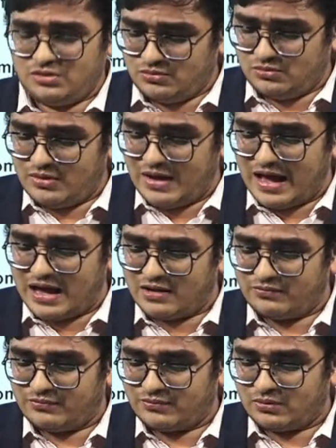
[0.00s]
you
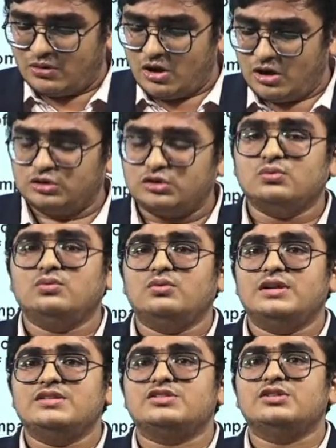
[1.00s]
have gone
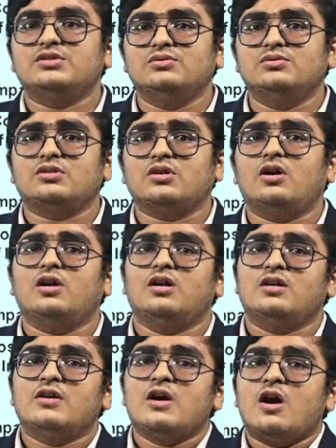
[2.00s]
through Institute
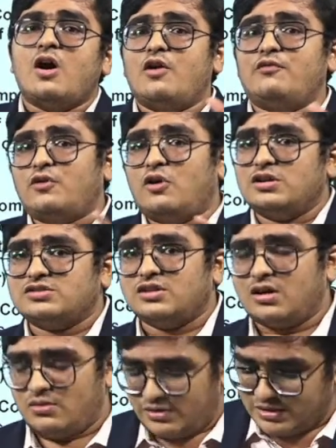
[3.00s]
or of Cost
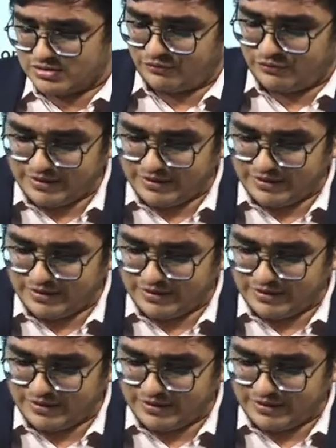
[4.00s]
Accountants of